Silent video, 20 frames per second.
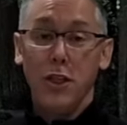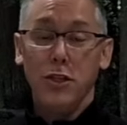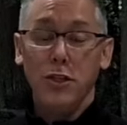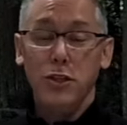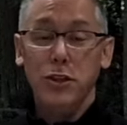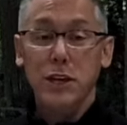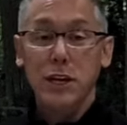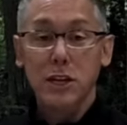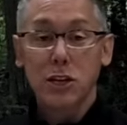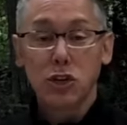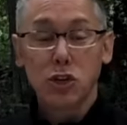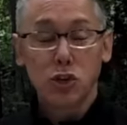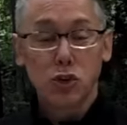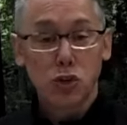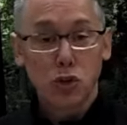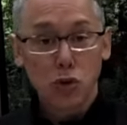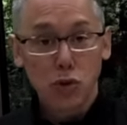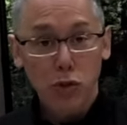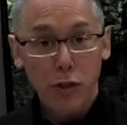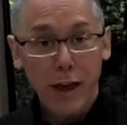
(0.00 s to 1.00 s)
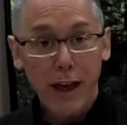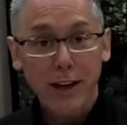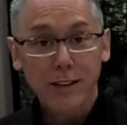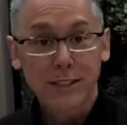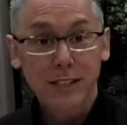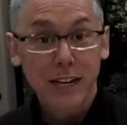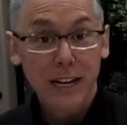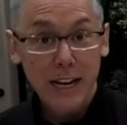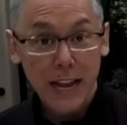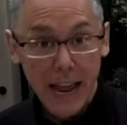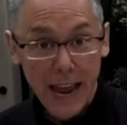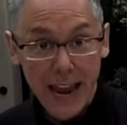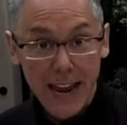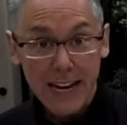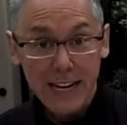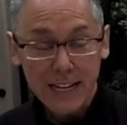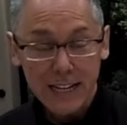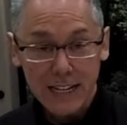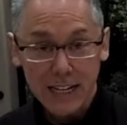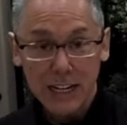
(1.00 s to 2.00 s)
The
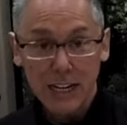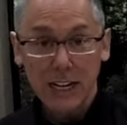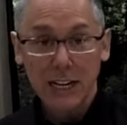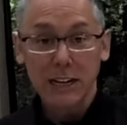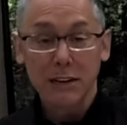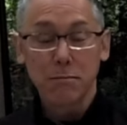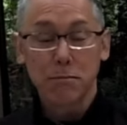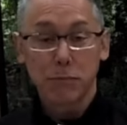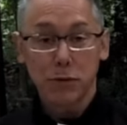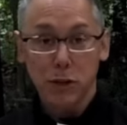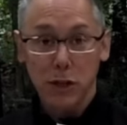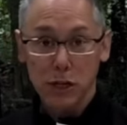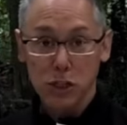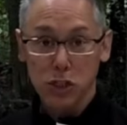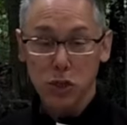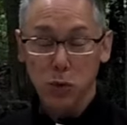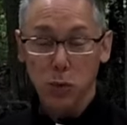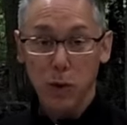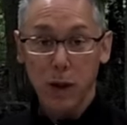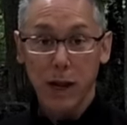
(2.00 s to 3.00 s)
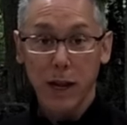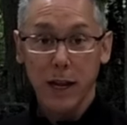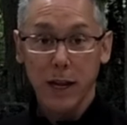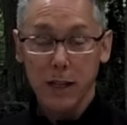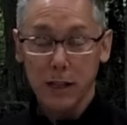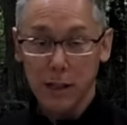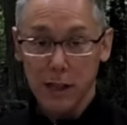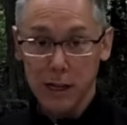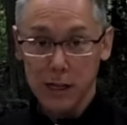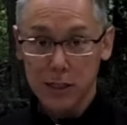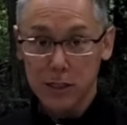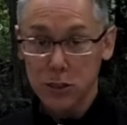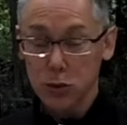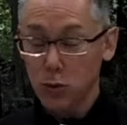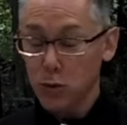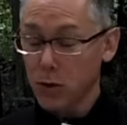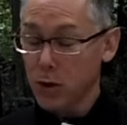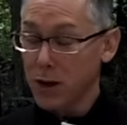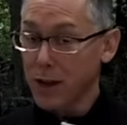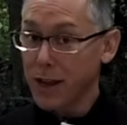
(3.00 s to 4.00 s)
2018 Pleasureway
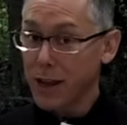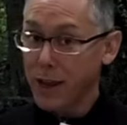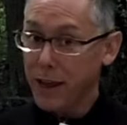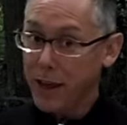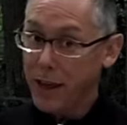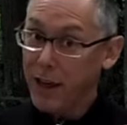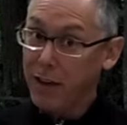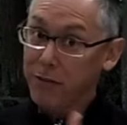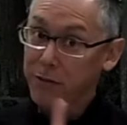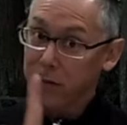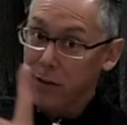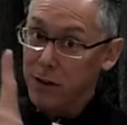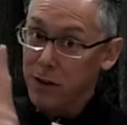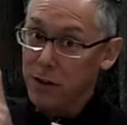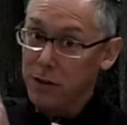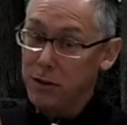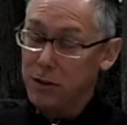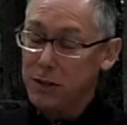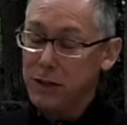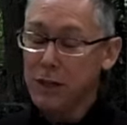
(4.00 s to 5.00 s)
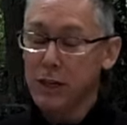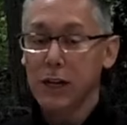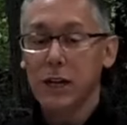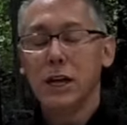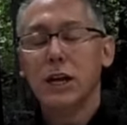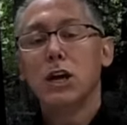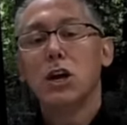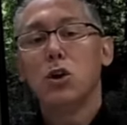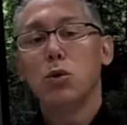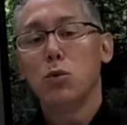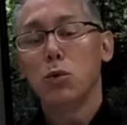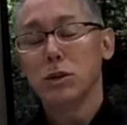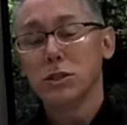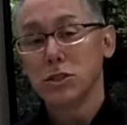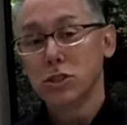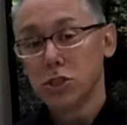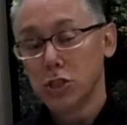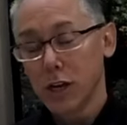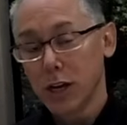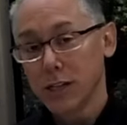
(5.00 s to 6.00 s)
Lexor FL was
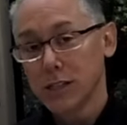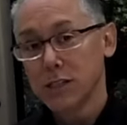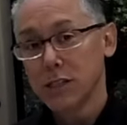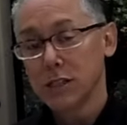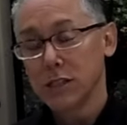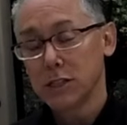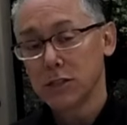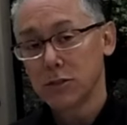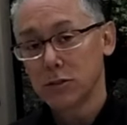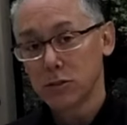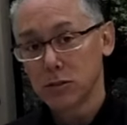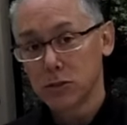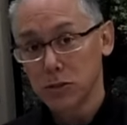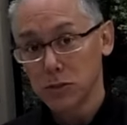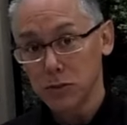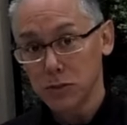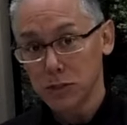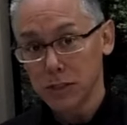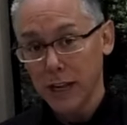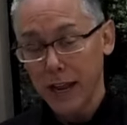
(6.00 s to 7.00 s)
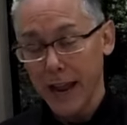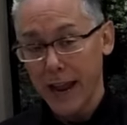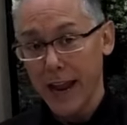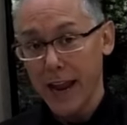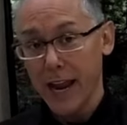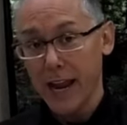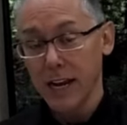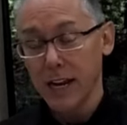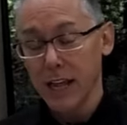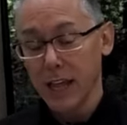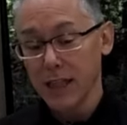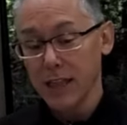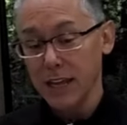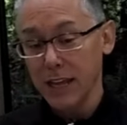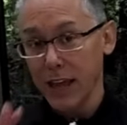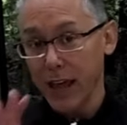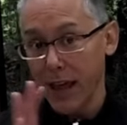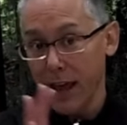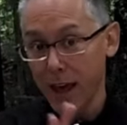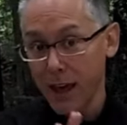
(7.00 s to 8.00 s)
just introduced, and
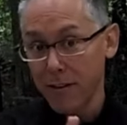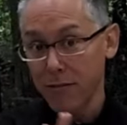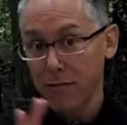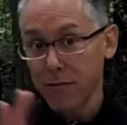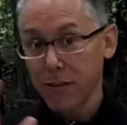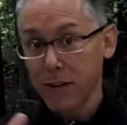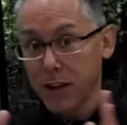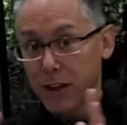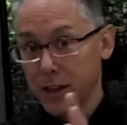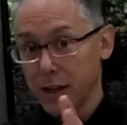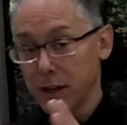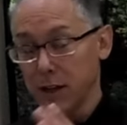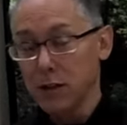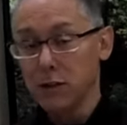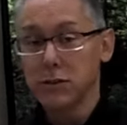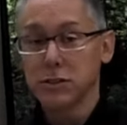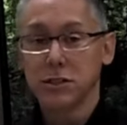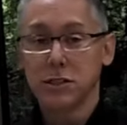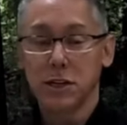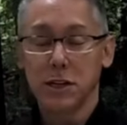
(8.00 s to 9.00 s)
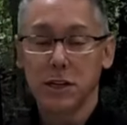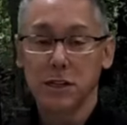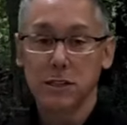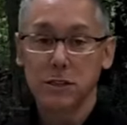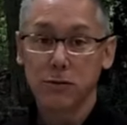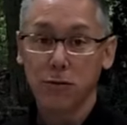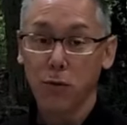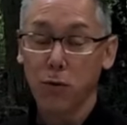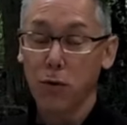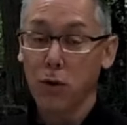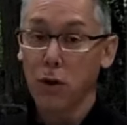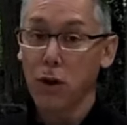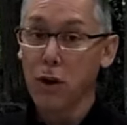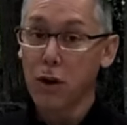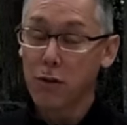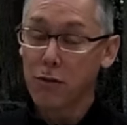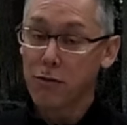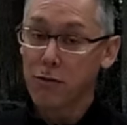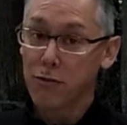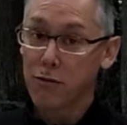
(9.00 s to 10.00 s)
the FL stands for
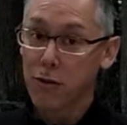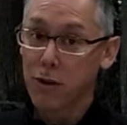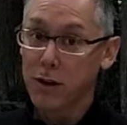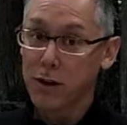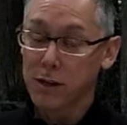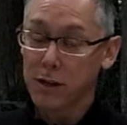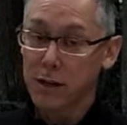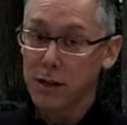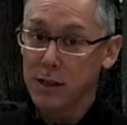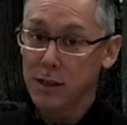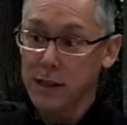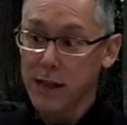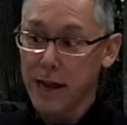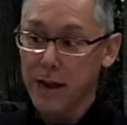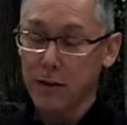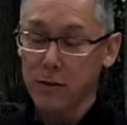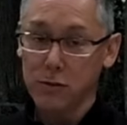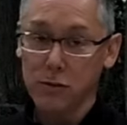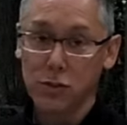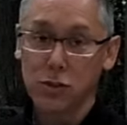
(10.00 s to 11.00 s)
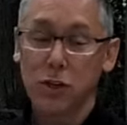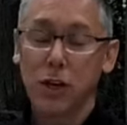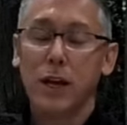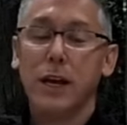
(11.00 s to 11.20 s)
Front Lounge.